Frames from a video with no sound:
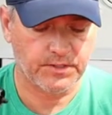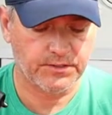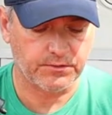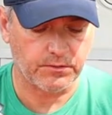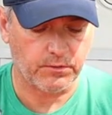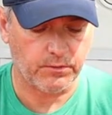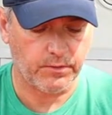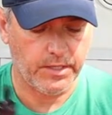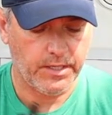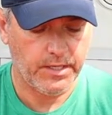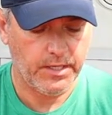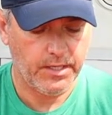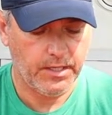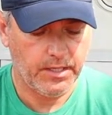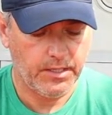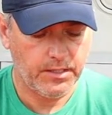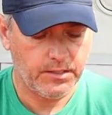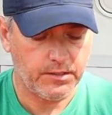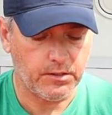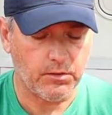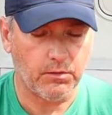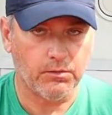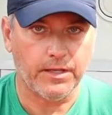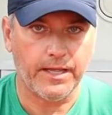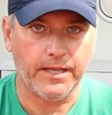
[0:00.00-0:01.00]
So,
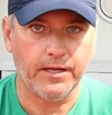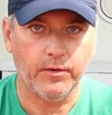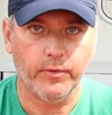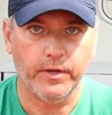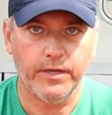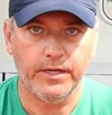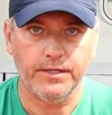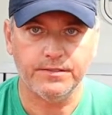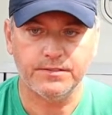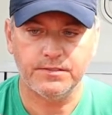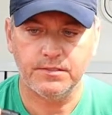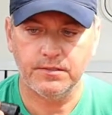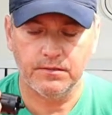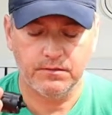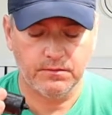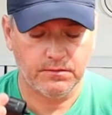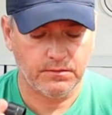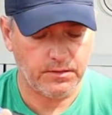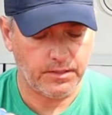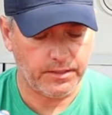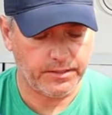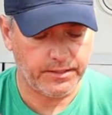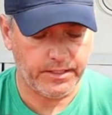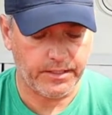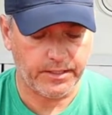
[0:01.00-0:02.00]
lightweight,
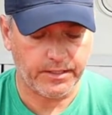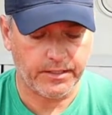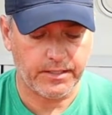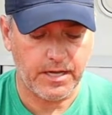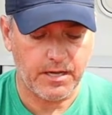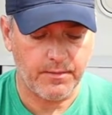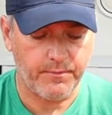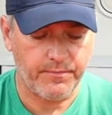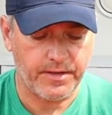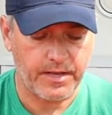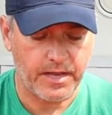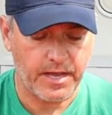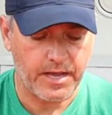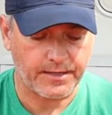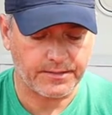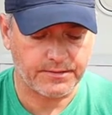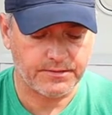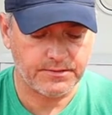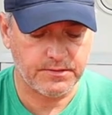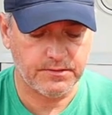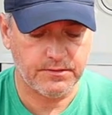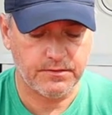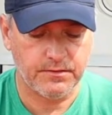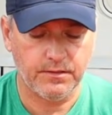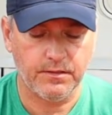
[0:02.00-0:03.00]
again,
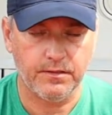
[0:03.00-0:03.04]
compact.